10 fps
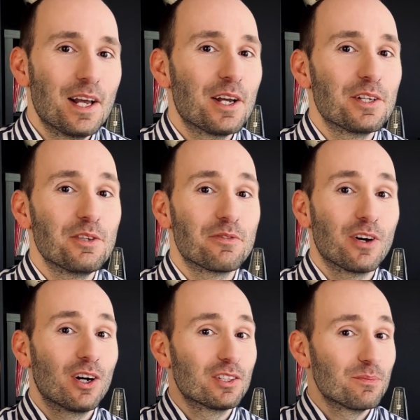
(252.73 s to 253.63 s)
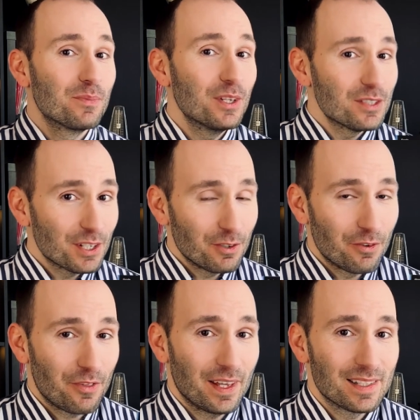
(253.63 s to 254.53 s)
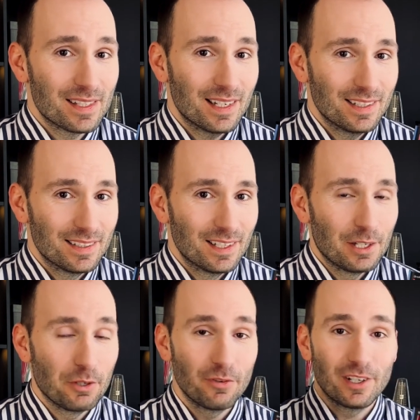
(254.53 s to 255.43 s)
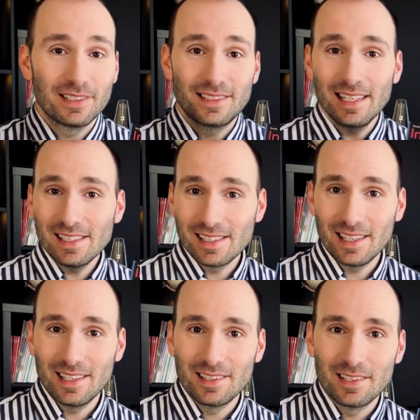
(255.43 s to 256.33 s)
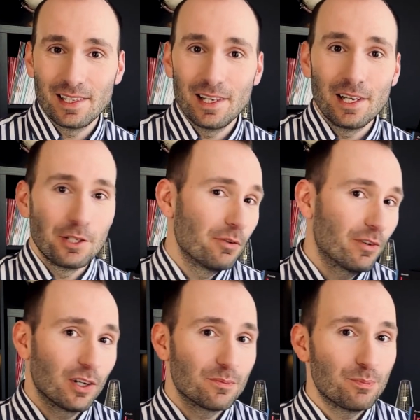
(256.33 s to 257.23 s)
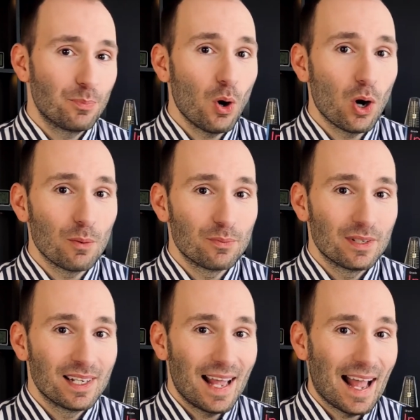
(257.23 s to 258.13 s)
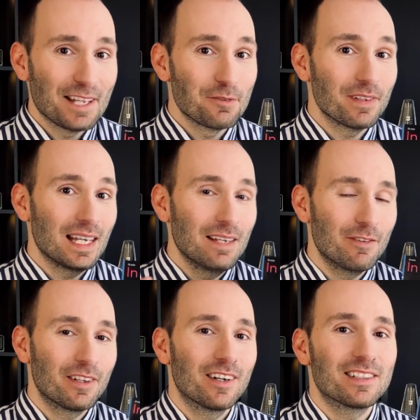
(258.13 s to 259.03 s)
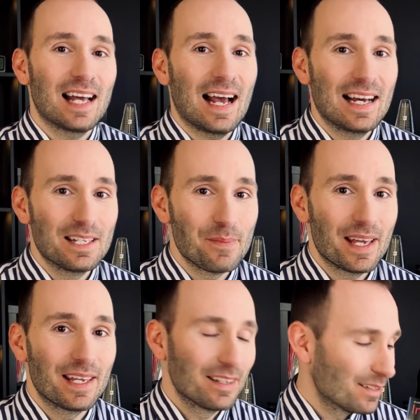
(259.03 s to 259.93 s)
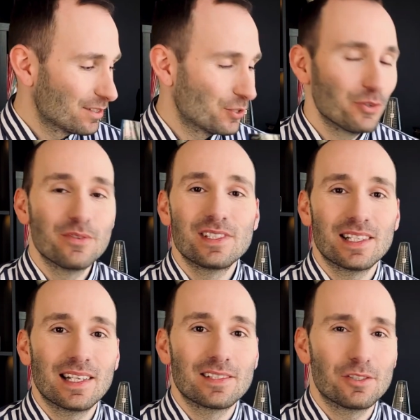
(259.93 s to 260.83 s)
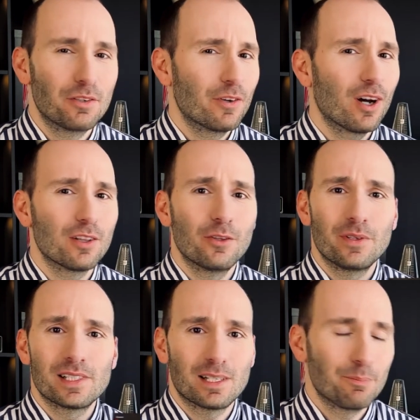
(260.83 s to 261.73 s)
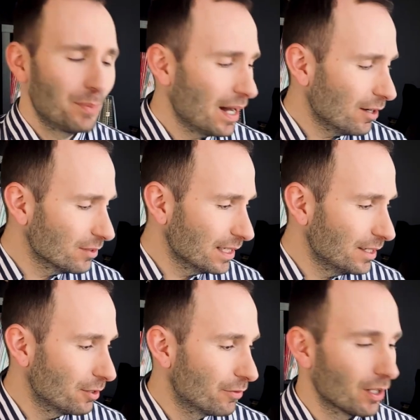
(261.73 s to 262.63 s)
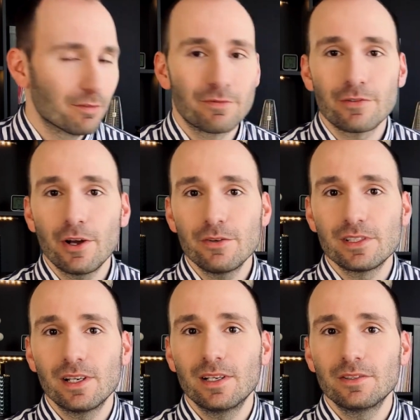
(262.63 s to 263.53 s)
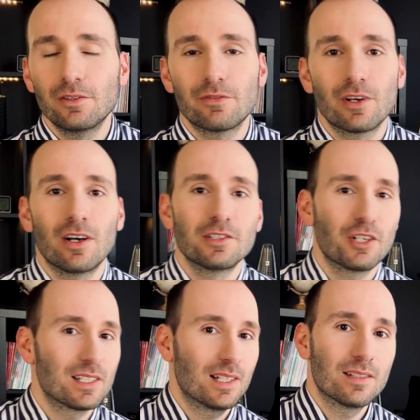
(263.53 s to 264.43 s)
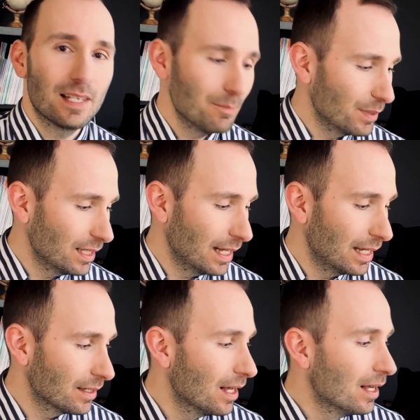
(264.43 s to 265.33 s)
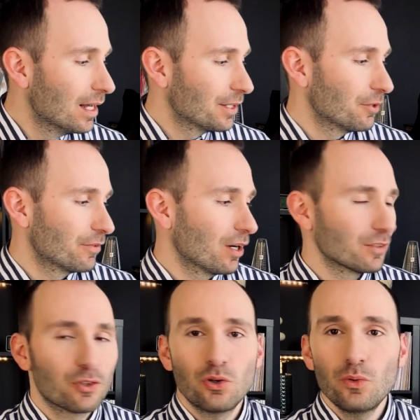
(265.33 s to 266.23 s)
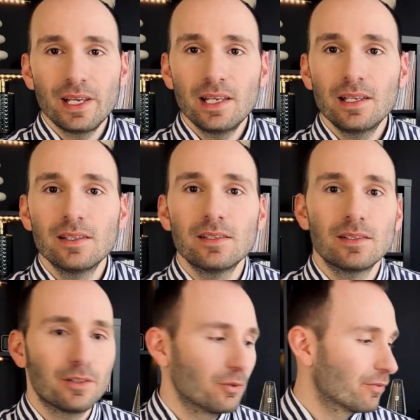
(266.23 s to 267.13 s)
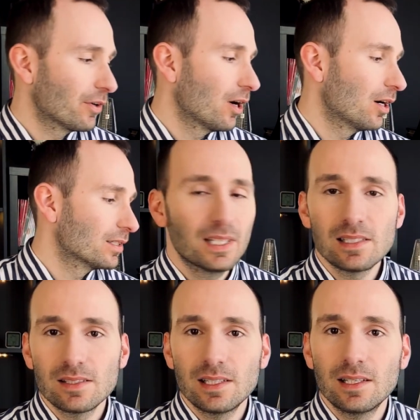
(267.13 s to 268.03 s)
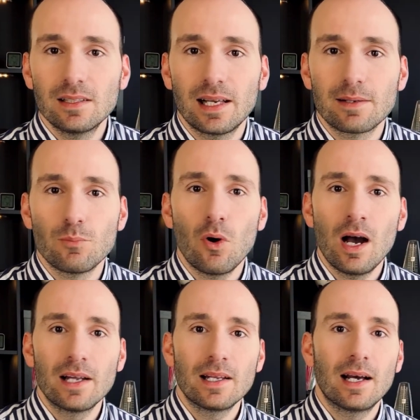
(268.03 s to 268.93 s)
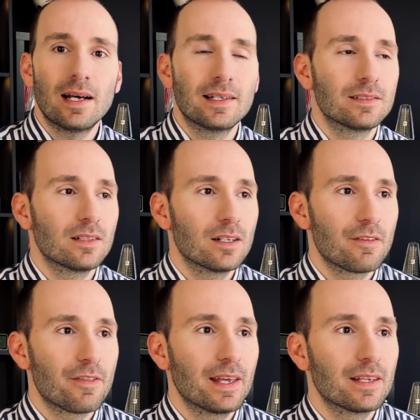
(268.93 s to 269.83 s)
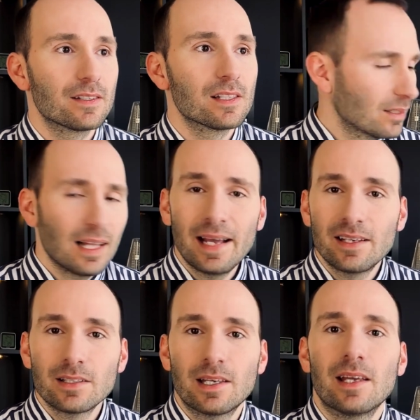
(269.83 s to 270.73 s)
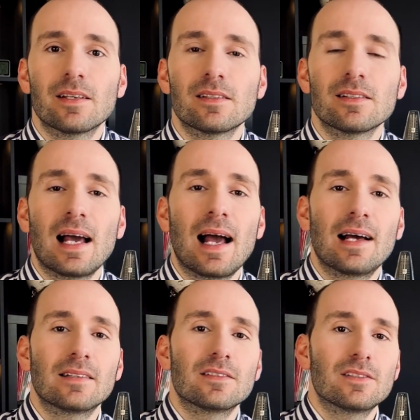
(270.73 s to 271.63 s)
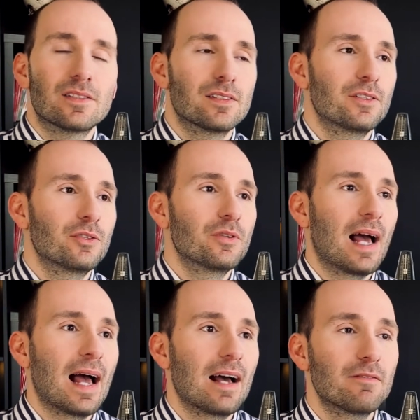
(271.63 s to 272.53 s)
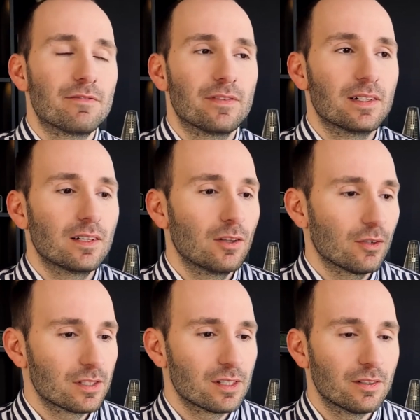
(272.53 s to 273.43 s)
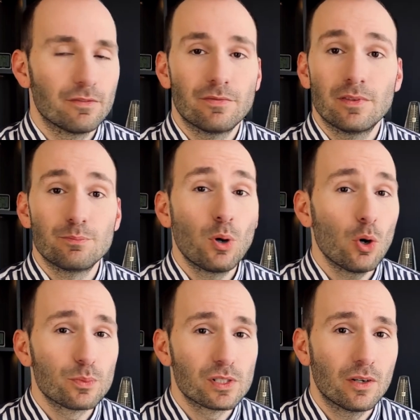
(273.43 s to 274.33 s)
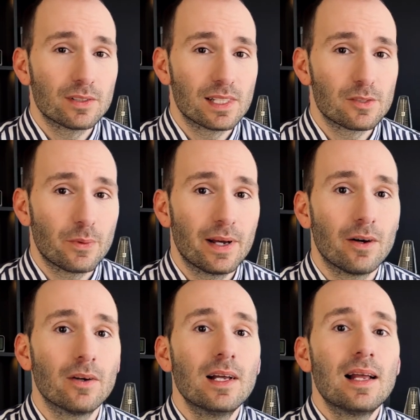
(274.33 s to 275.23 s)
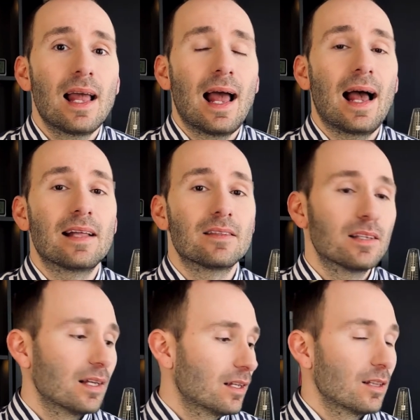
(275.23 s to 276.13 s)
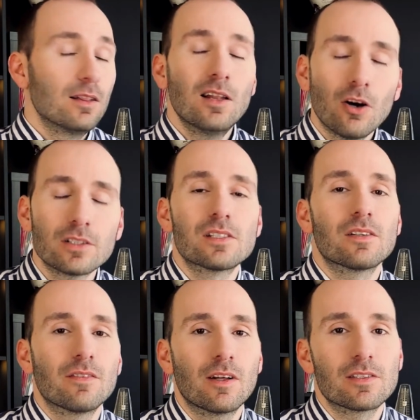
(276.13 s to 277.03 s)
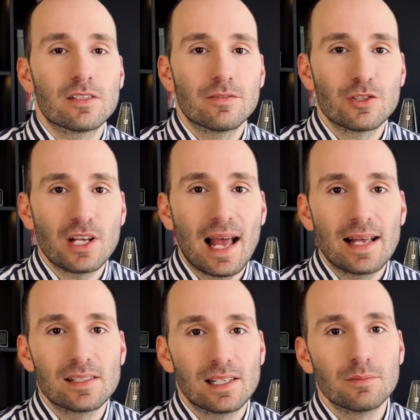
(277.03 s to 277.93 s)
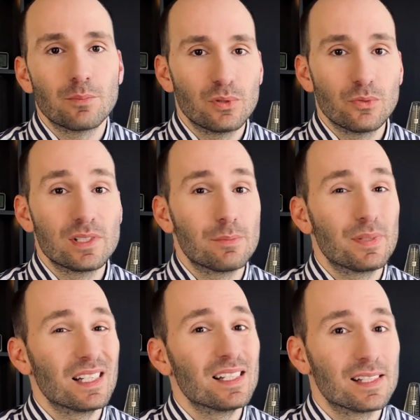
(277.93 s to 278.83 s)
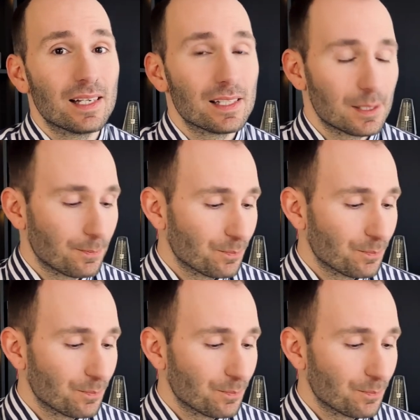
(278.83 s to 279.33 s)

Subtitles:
you've got musical theatre, you've got Disney, you've got pop, and you've even got anime tunes in it. So you've got Lewis Capaldi, you've got Frozen, you've got Justin Timberlake, you've got Queen, you've got Disney like Moana and other things, Lion King, and you have lots of pop songs as well, and lots of jazz and bluesy pieces.